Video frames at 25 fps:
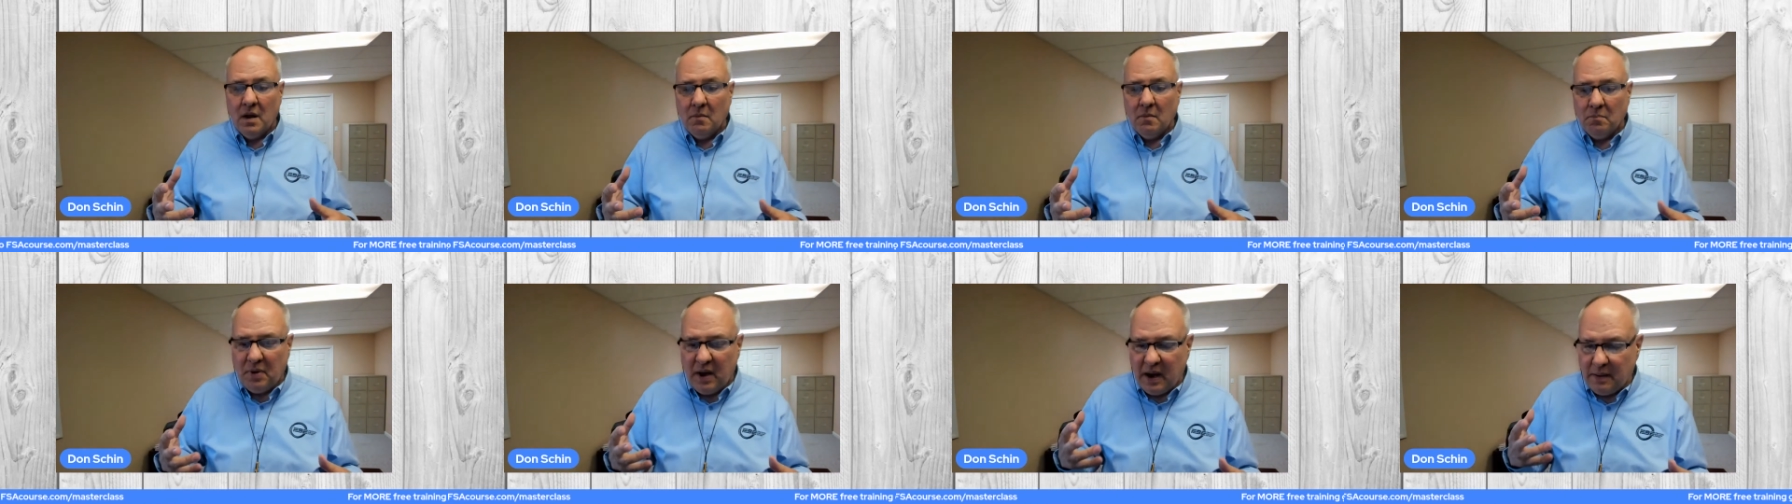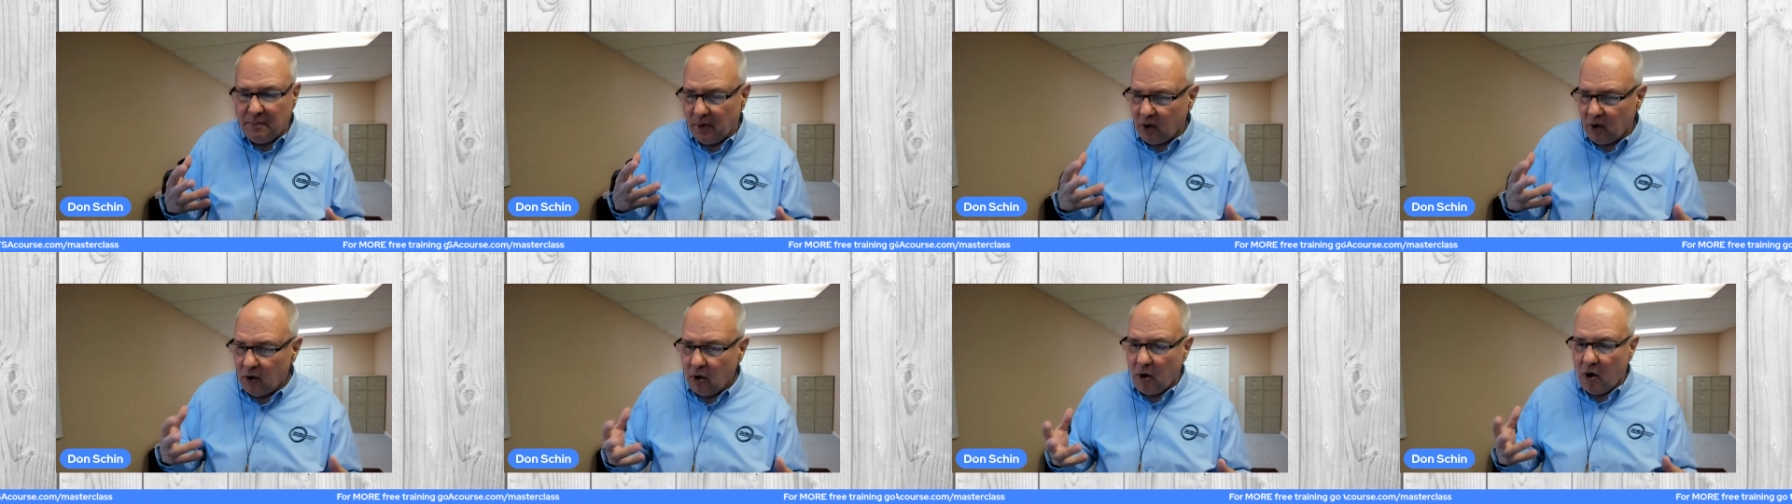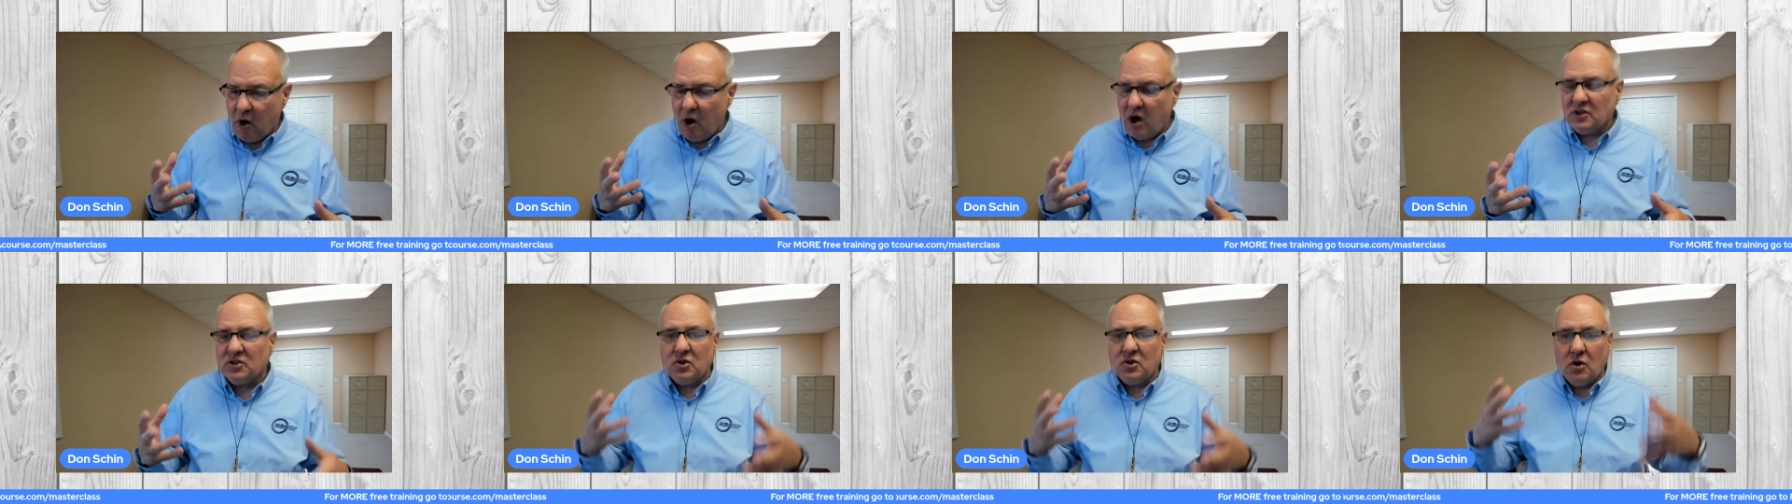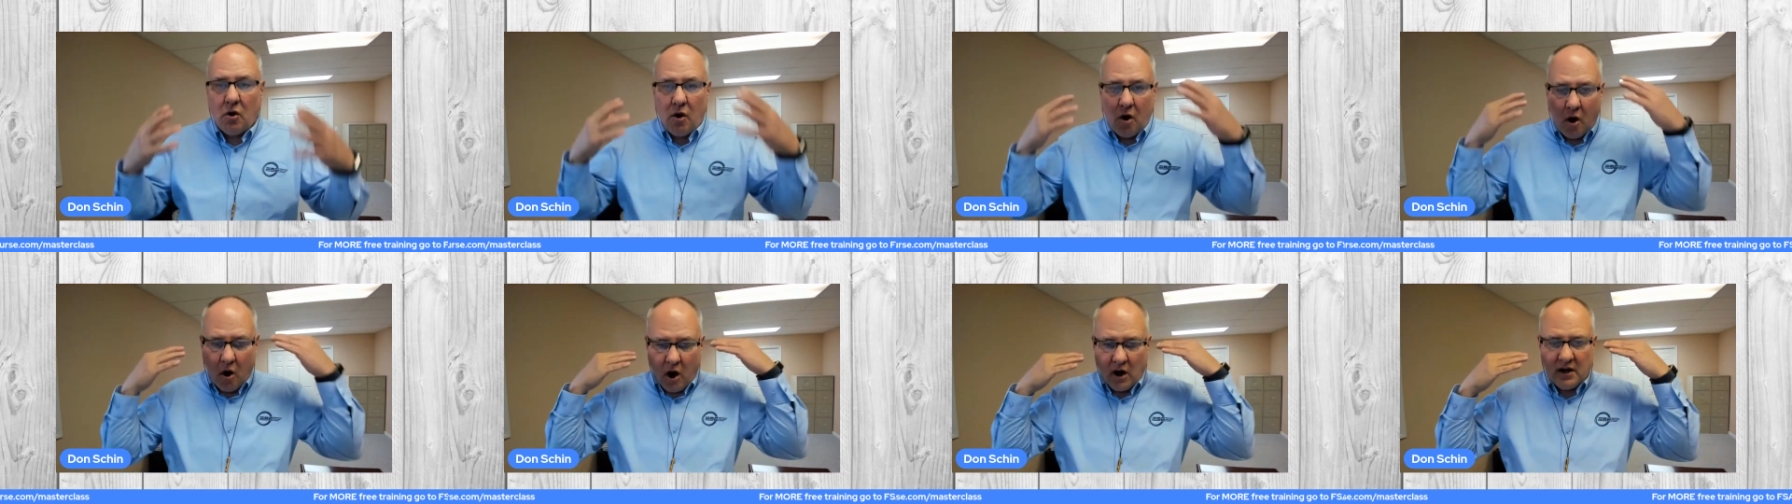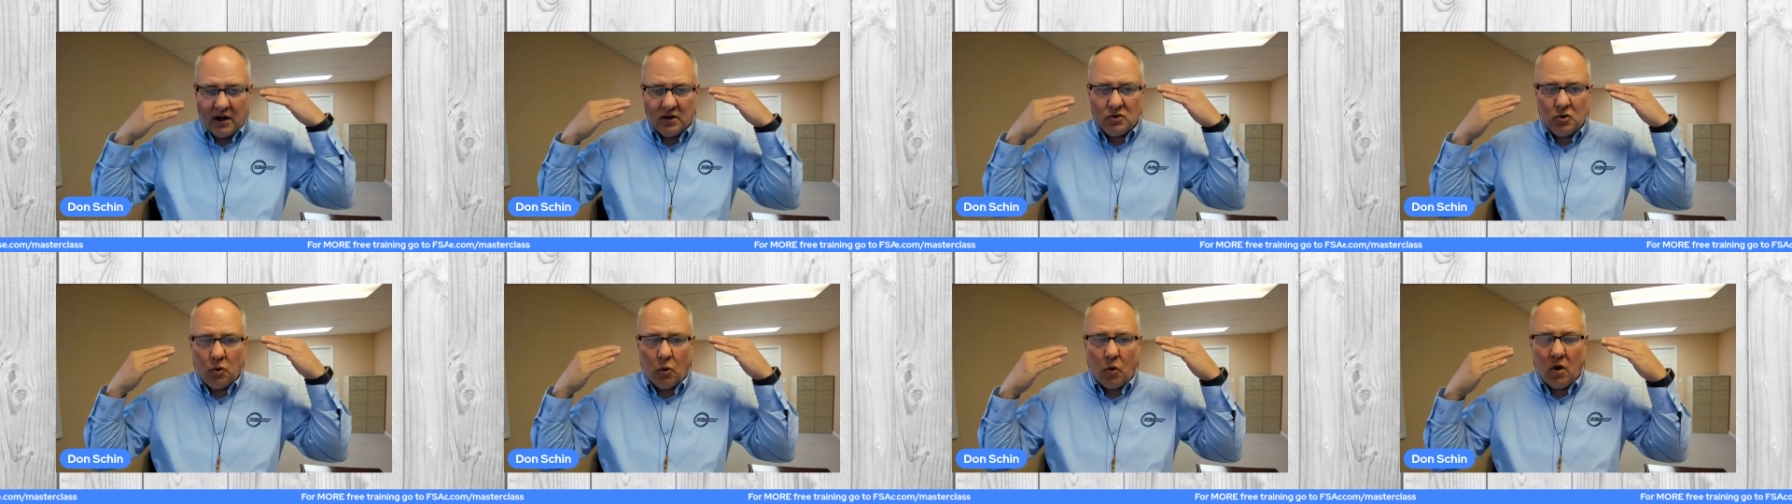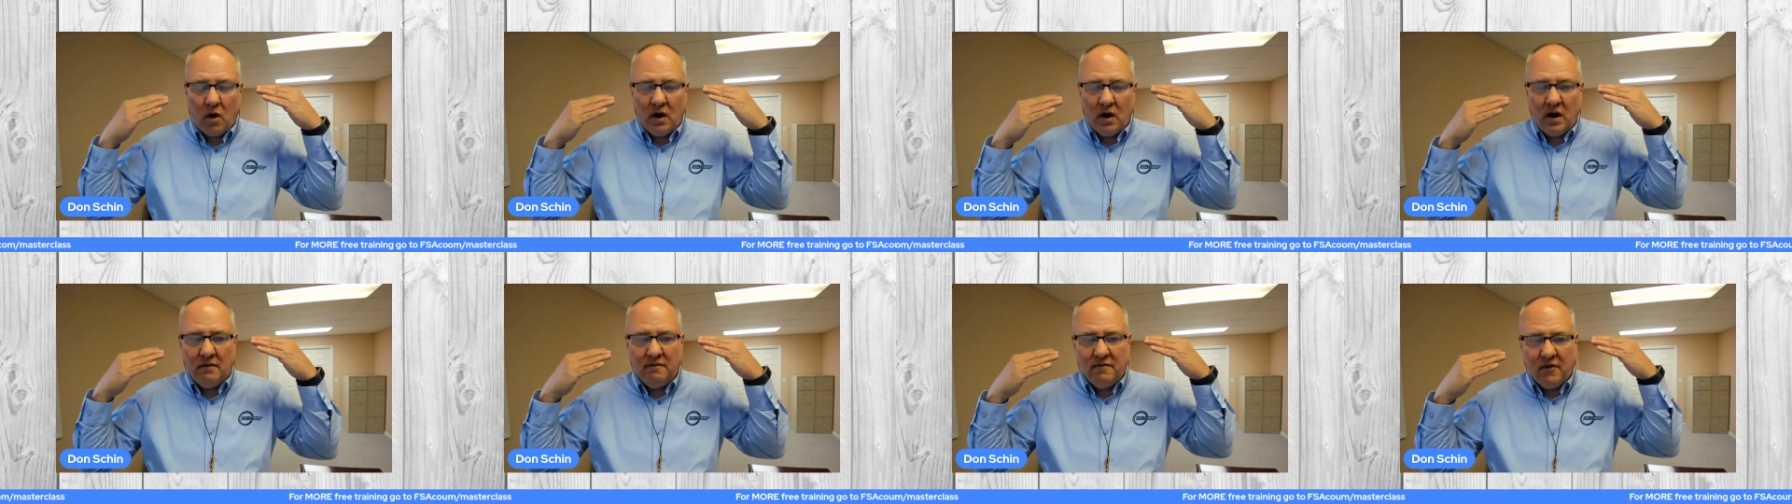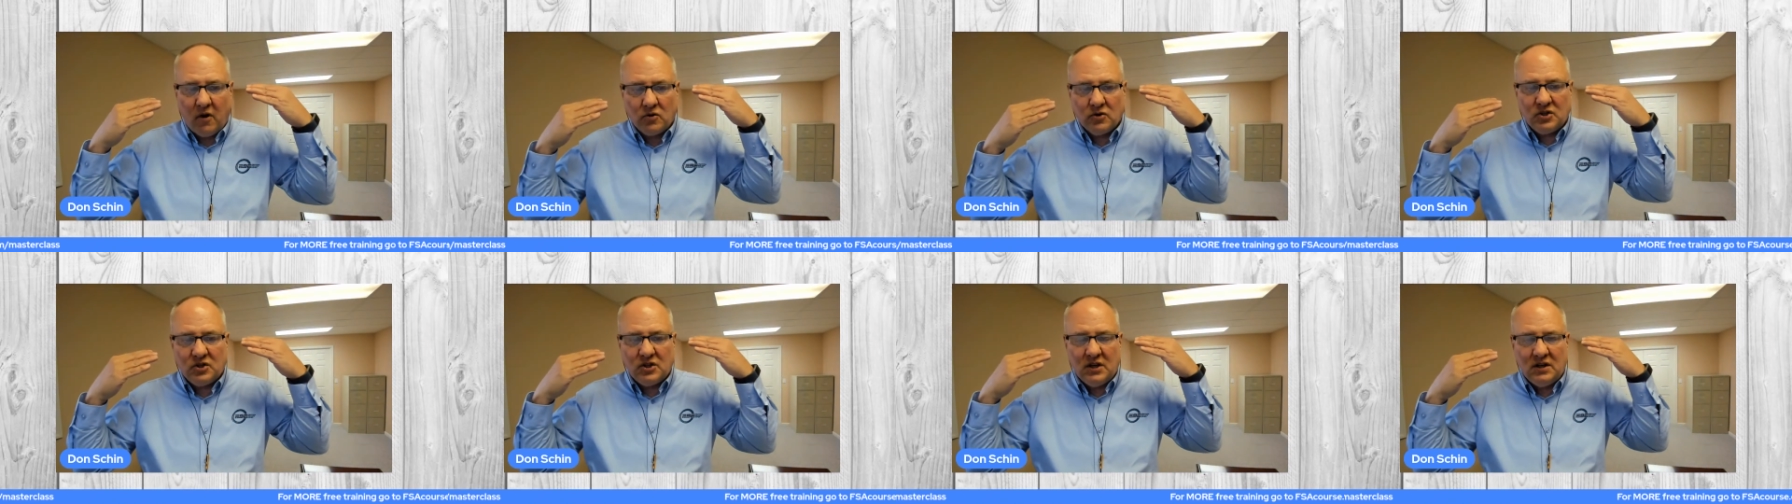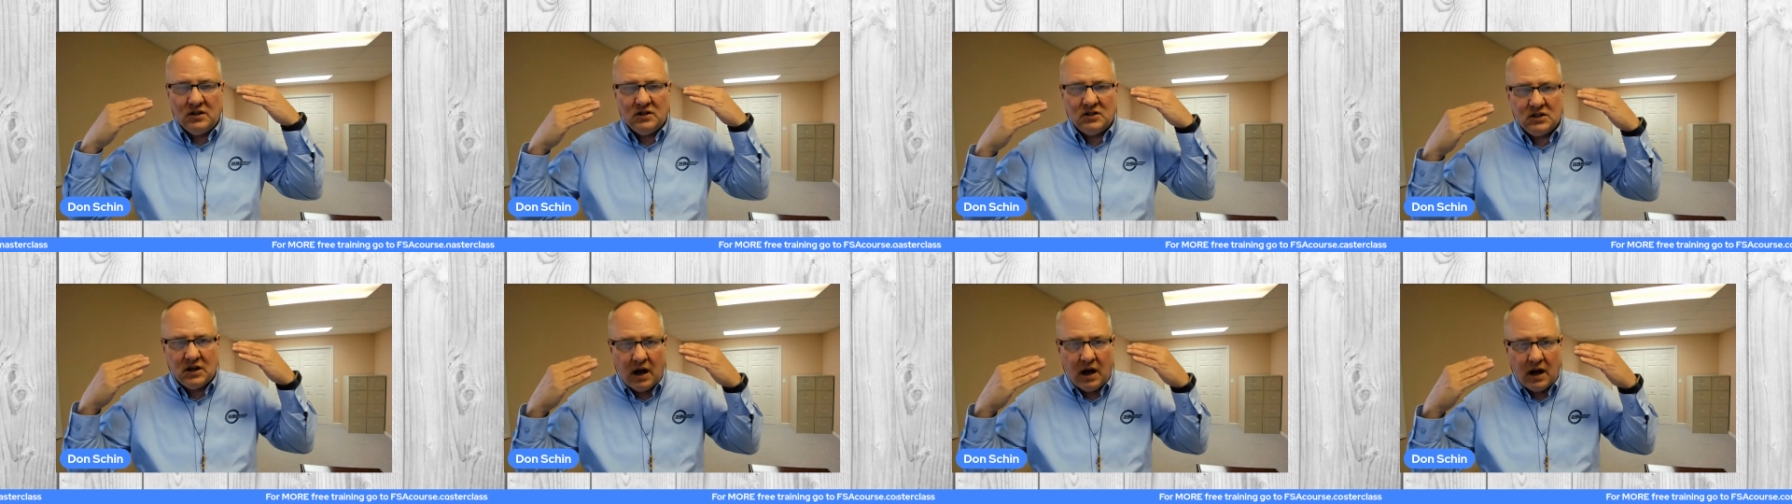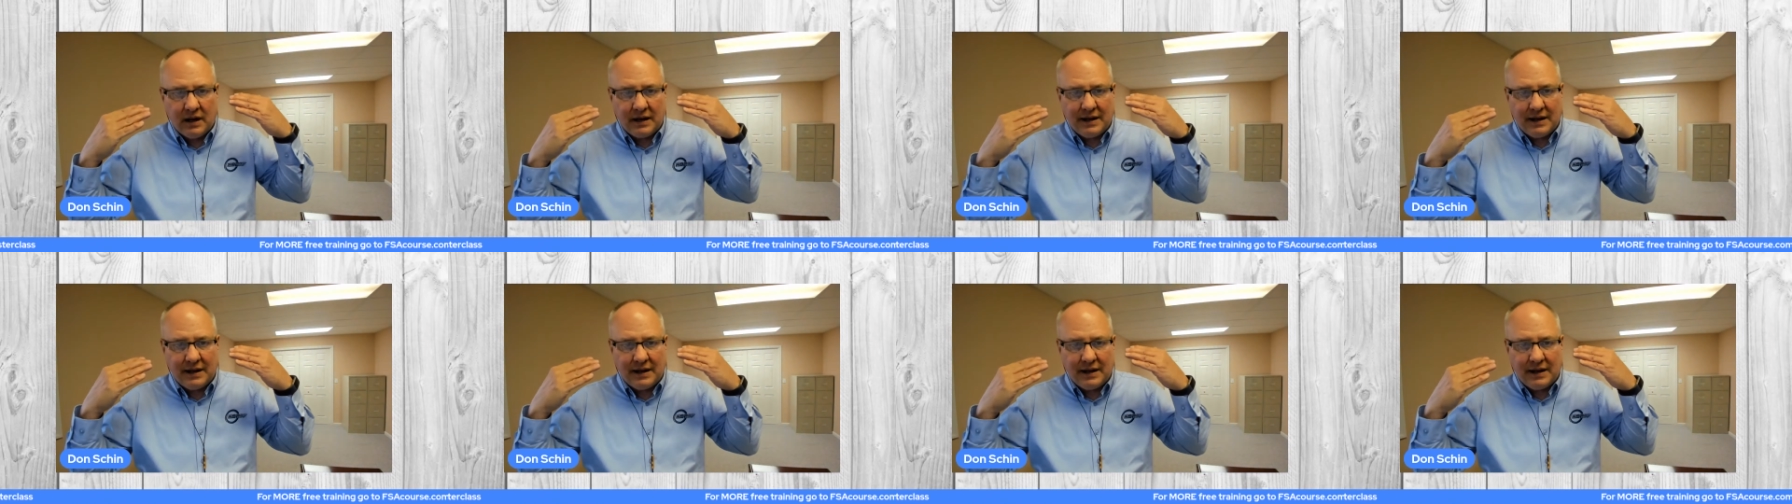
People are also auditory versus